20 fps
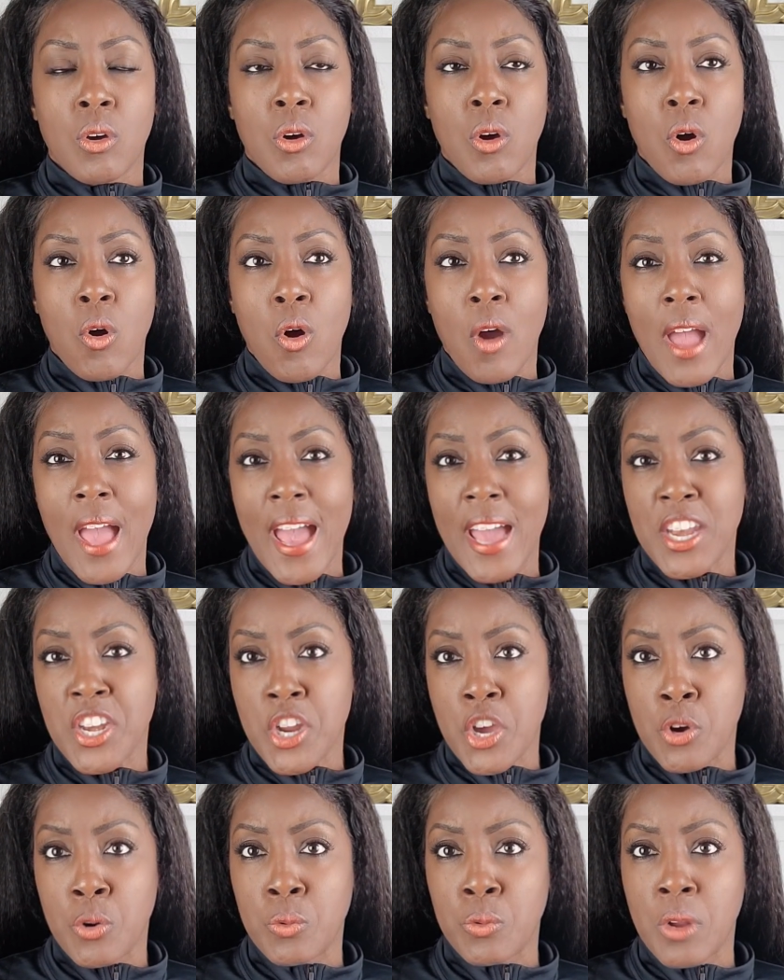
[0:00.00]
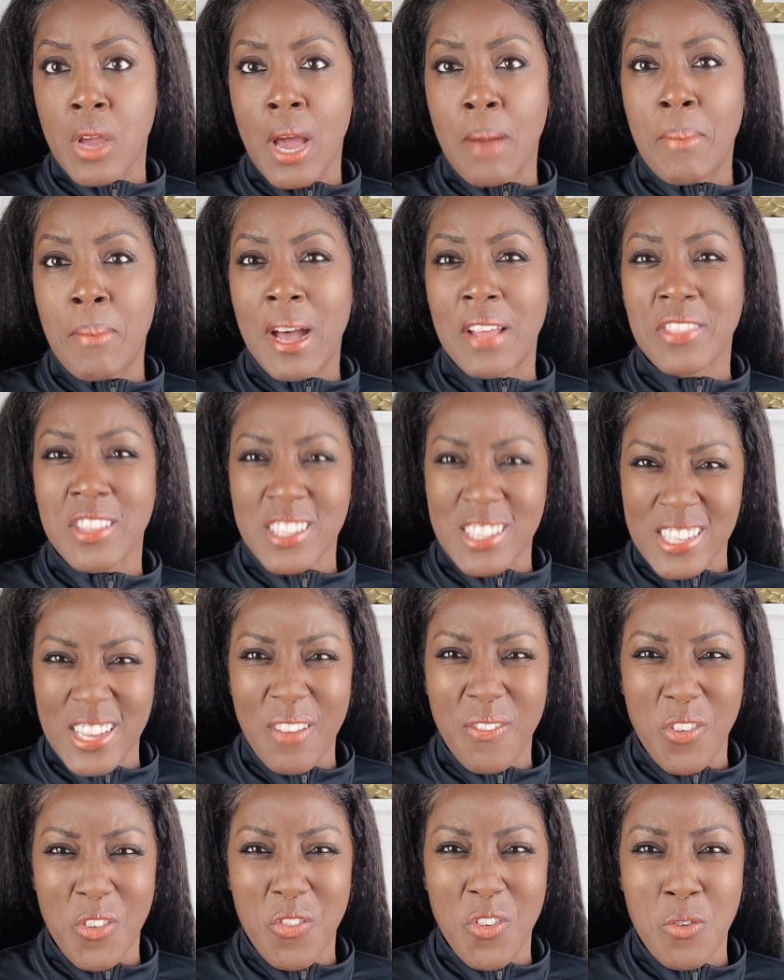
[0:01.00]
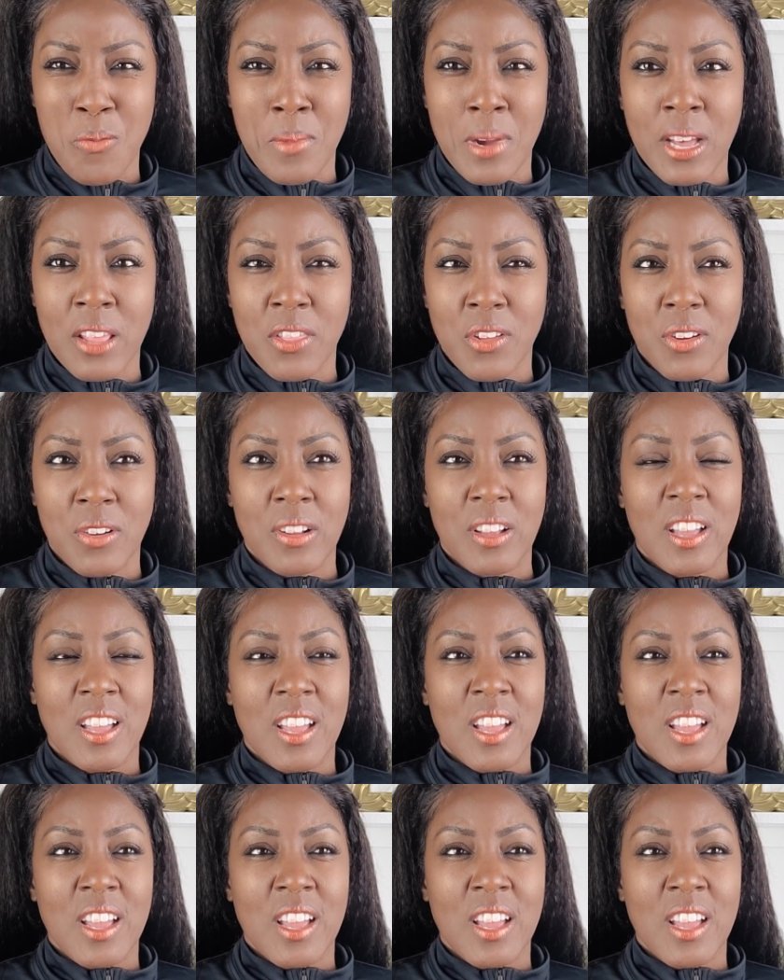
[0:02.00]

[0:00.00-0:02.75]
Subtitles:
or had known about the death of her mother.